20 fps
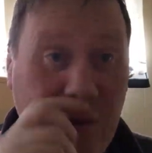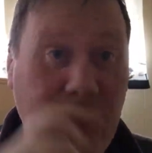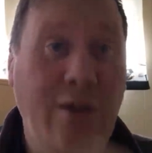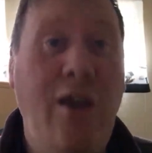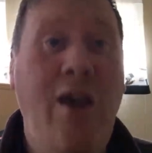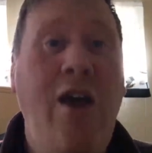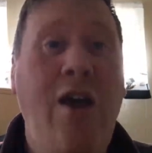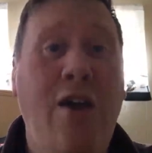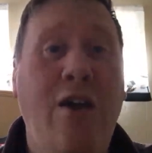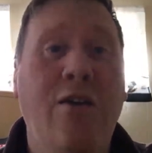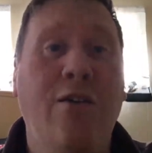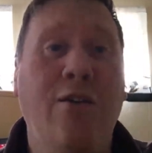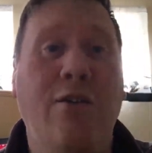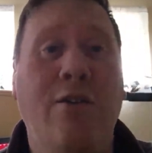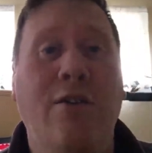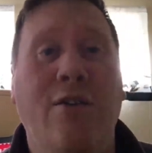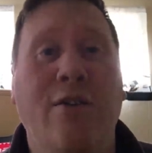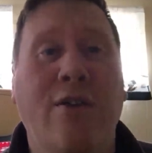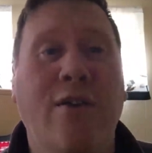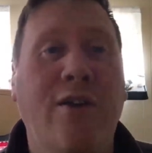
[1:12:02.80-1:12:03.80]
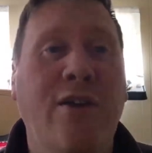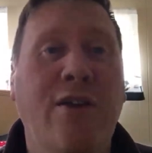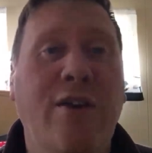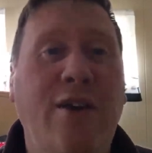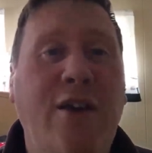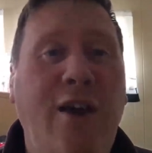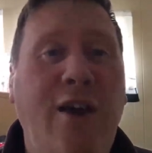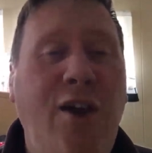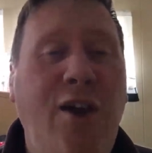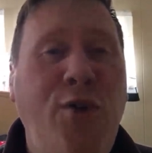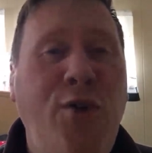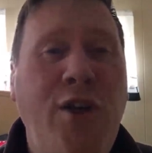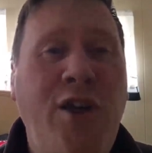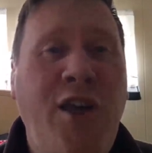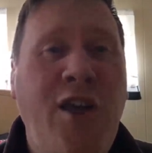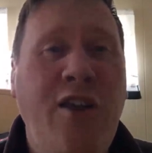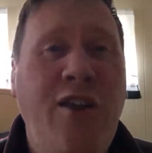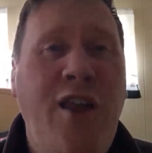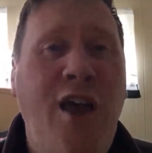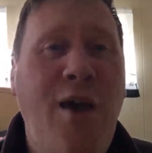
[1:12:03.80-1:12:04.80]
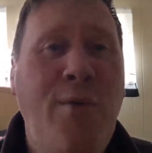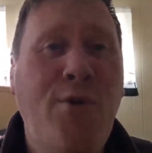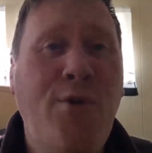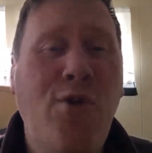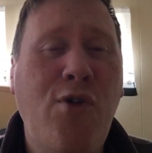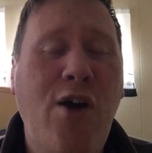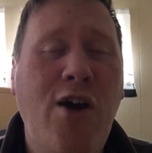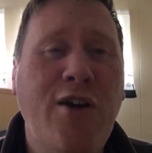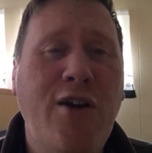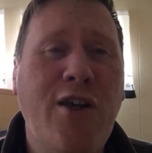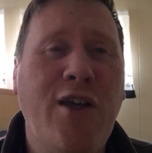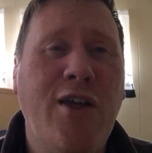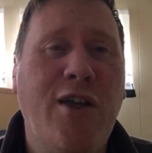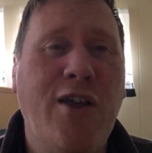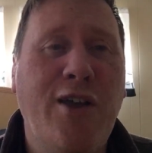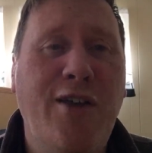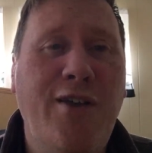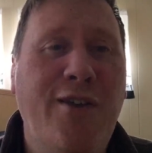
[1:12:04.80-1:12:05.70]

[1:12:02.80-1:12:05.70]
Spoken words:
Yeah. And we kidnapped Kroenke.